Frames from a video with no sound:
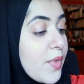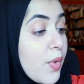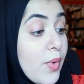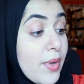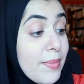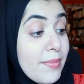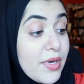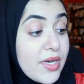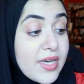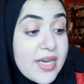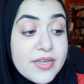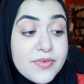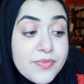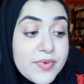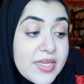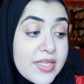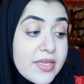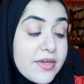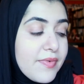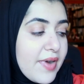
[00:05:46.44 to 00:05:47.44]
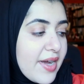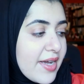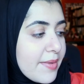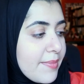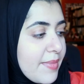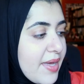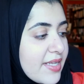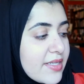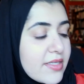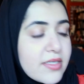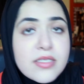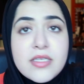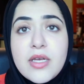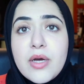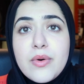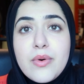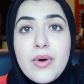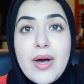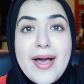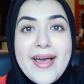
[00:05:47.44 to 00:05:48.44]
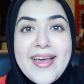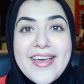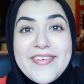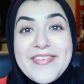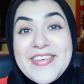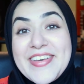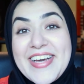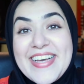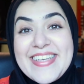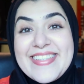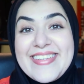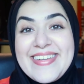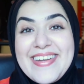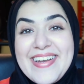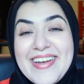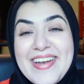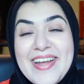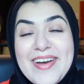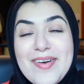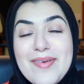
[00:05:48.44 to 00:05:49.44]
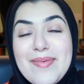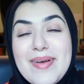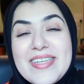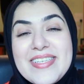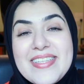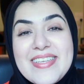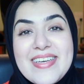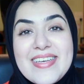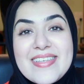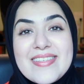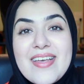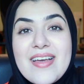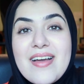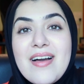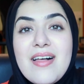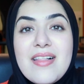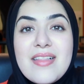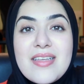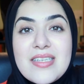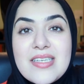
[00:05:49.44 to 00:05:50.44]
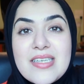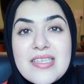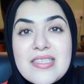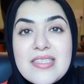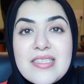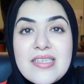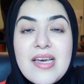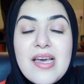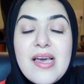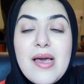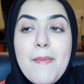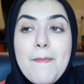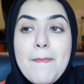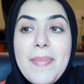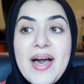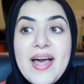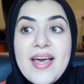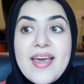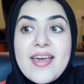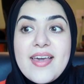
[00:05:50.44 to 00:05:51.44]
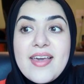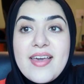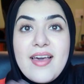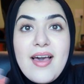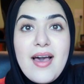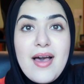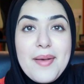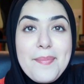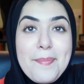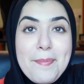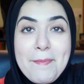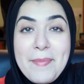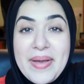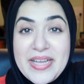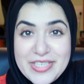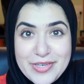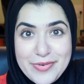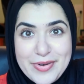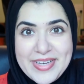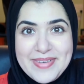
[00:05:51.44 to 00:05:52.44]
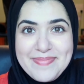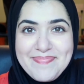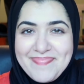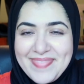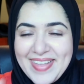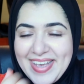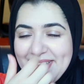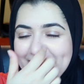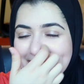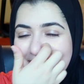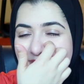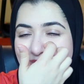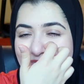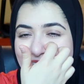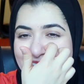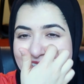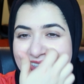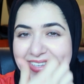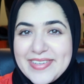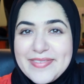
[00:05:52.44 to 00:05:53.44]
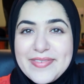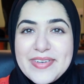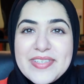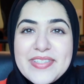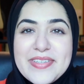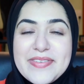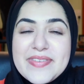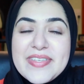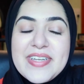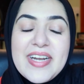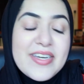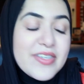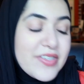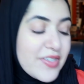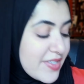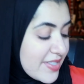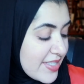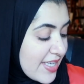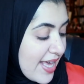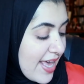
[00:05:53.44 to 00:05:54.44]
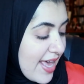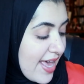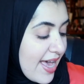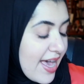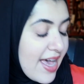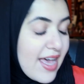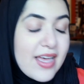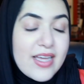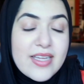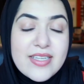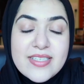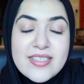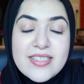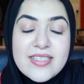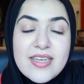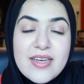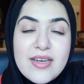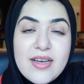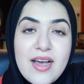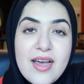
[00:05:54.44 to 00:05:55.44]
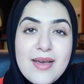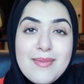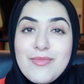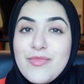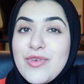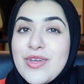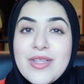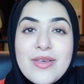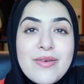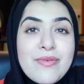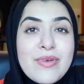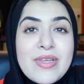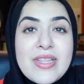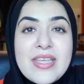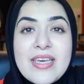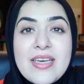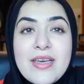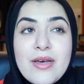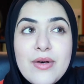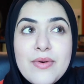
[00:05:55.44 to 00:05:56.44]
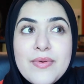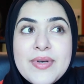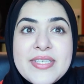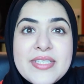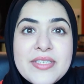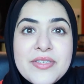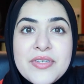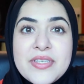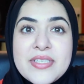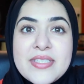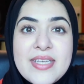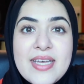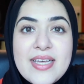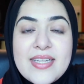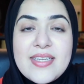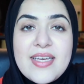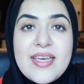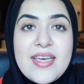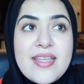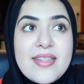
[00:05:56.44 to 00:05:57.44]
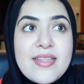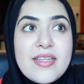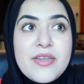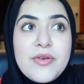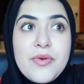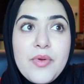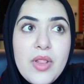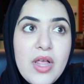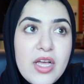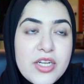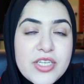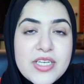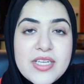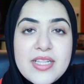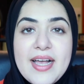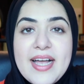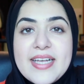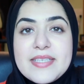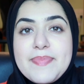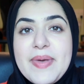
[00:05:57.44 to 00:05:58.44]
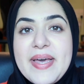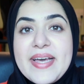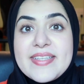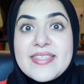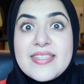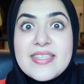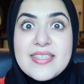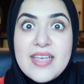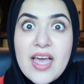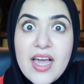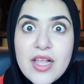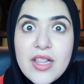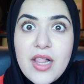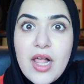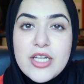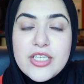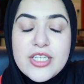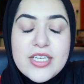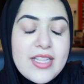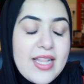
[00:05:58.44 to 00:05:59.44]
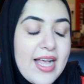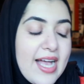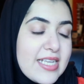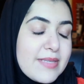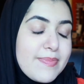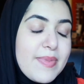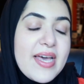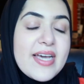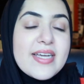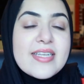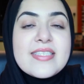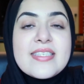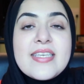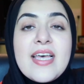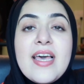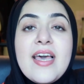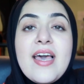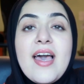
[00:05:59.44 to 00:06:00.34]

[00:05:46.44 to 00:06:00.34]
One book I'd really recommend, so if you guys didn't know, I'm actually a psychologist by degree. I went to the University of St Andrews, and I'm really always interested in the neurological aspects, the psychological aspects,